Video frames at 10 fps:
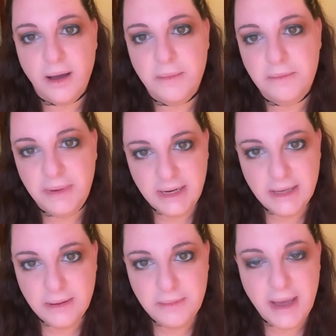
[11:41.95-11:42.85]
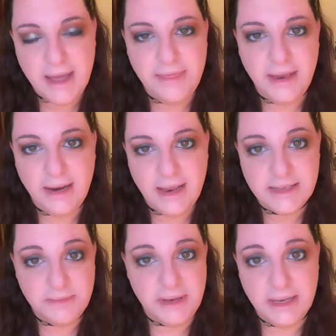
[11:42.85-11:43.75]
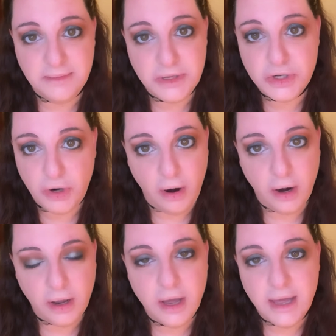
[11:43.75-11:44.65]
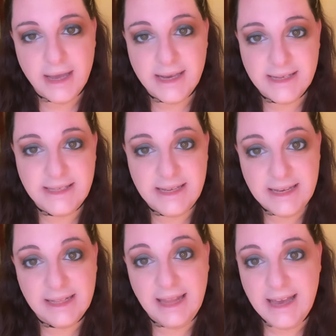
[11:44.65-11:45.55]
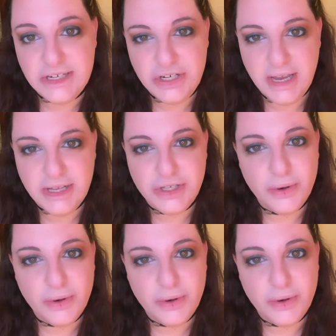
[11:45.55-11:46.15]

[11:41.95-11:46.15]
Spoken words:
Medium, and then it has medium to dark is the last shade.